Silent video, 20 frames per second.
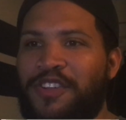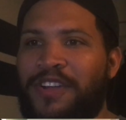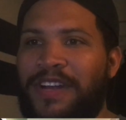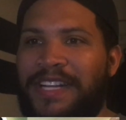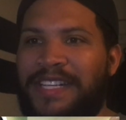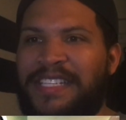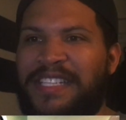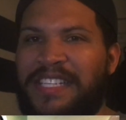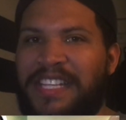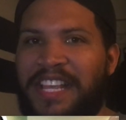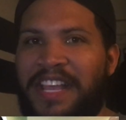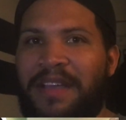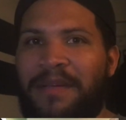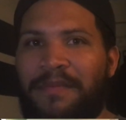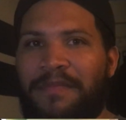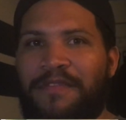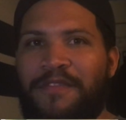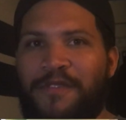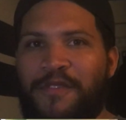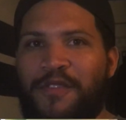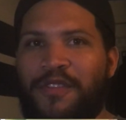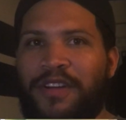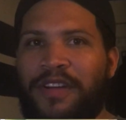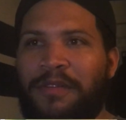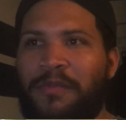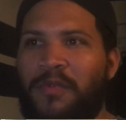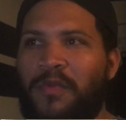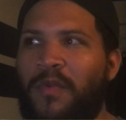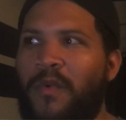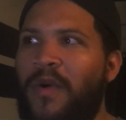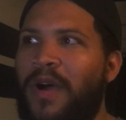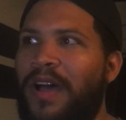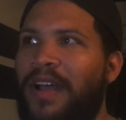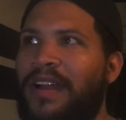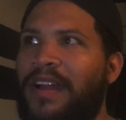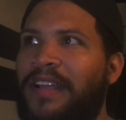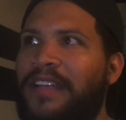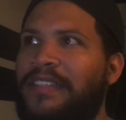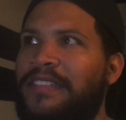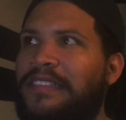you're gonna see him for
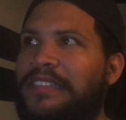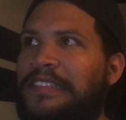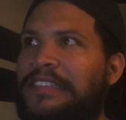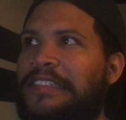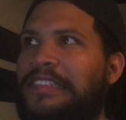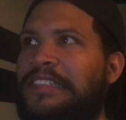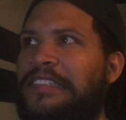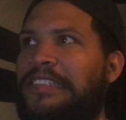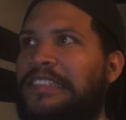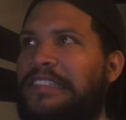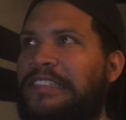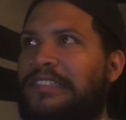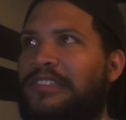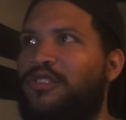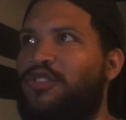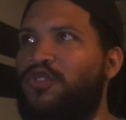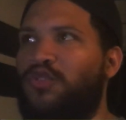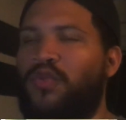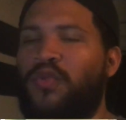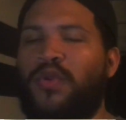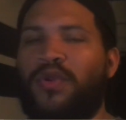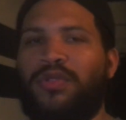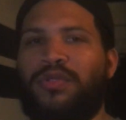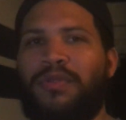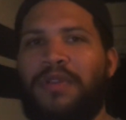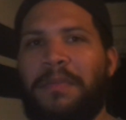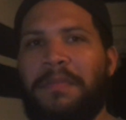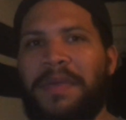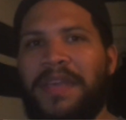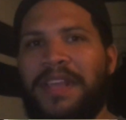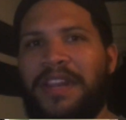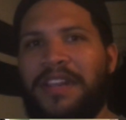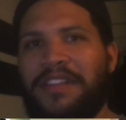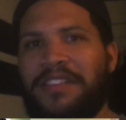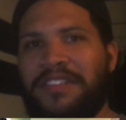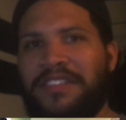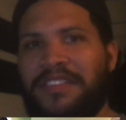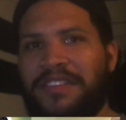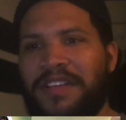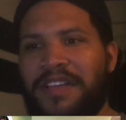what like two or three
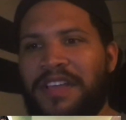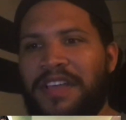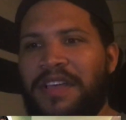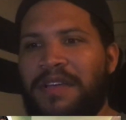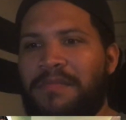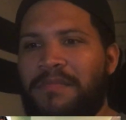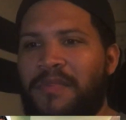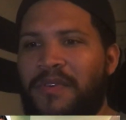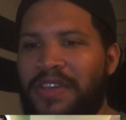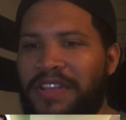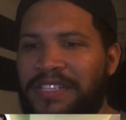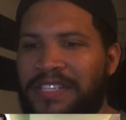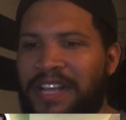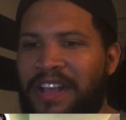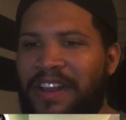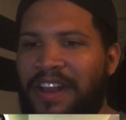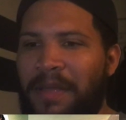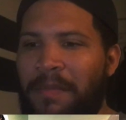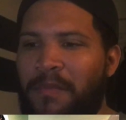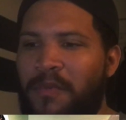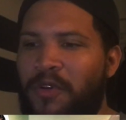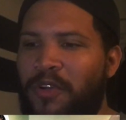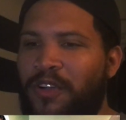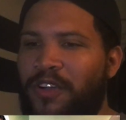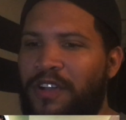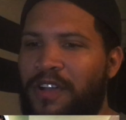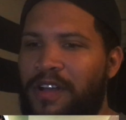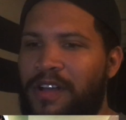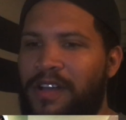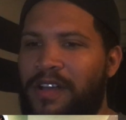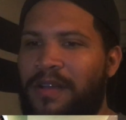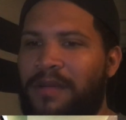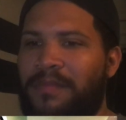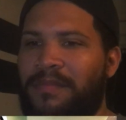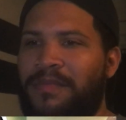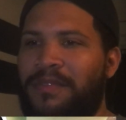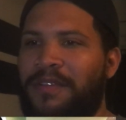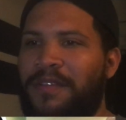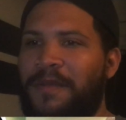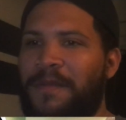minutes, but he sounded like more
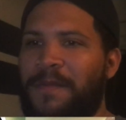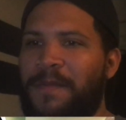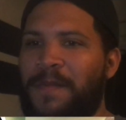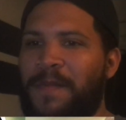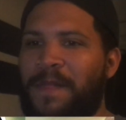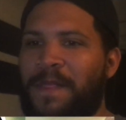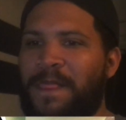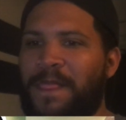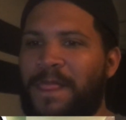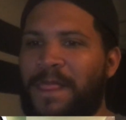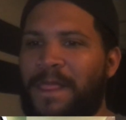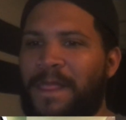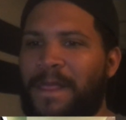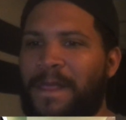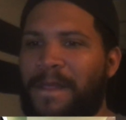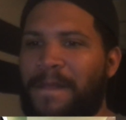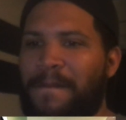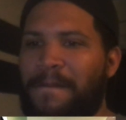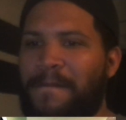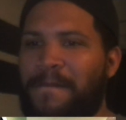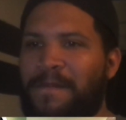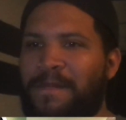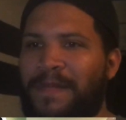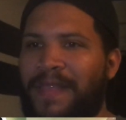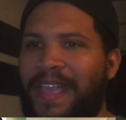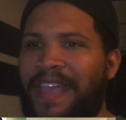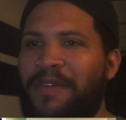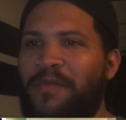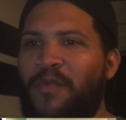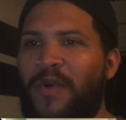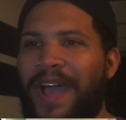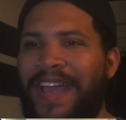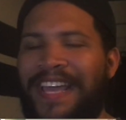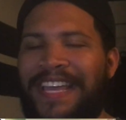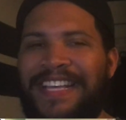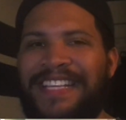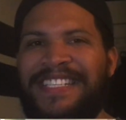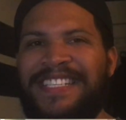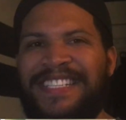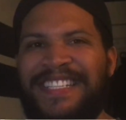calm. And what
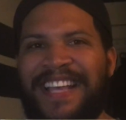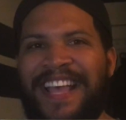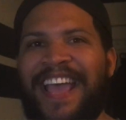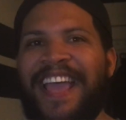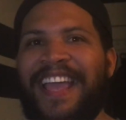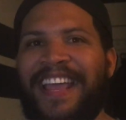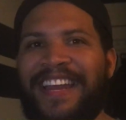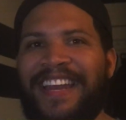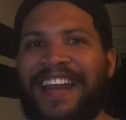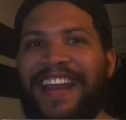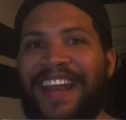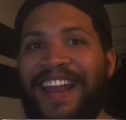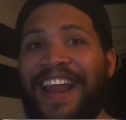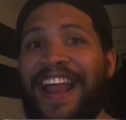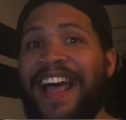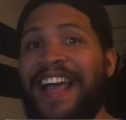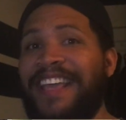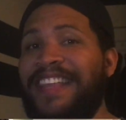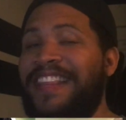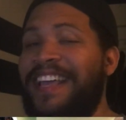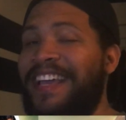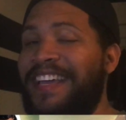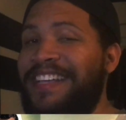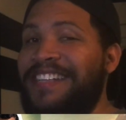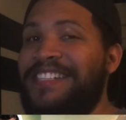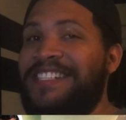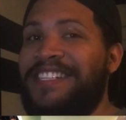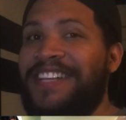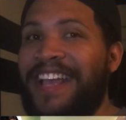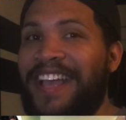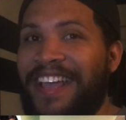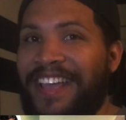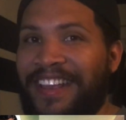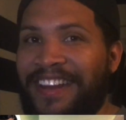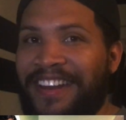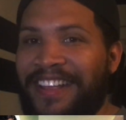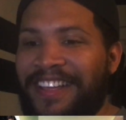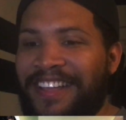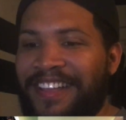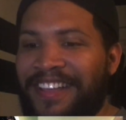he said, the line that he said
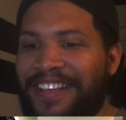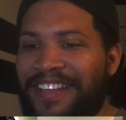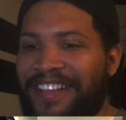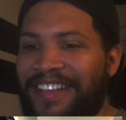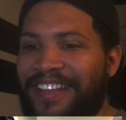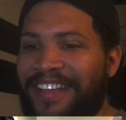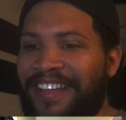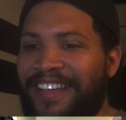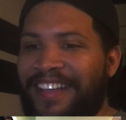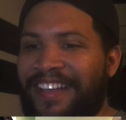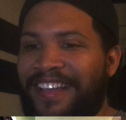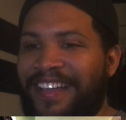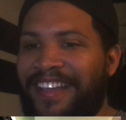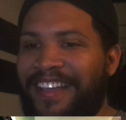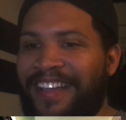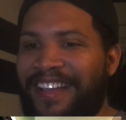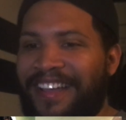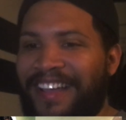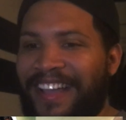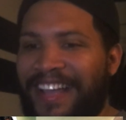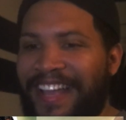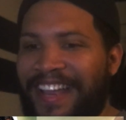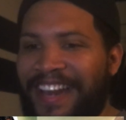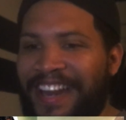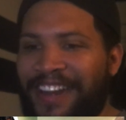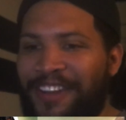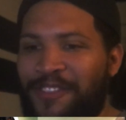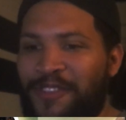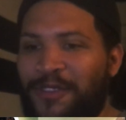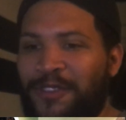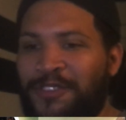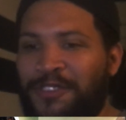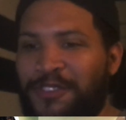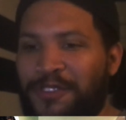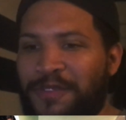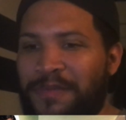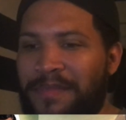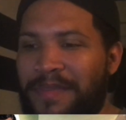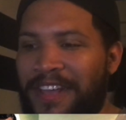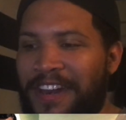uh, in, in those
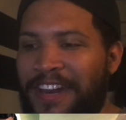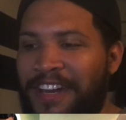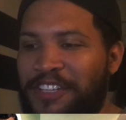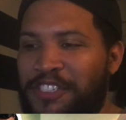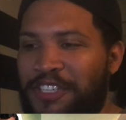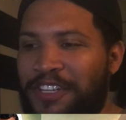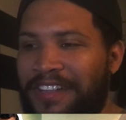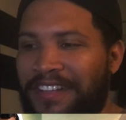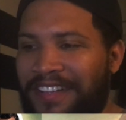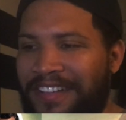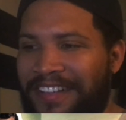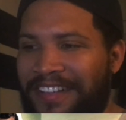two minutes,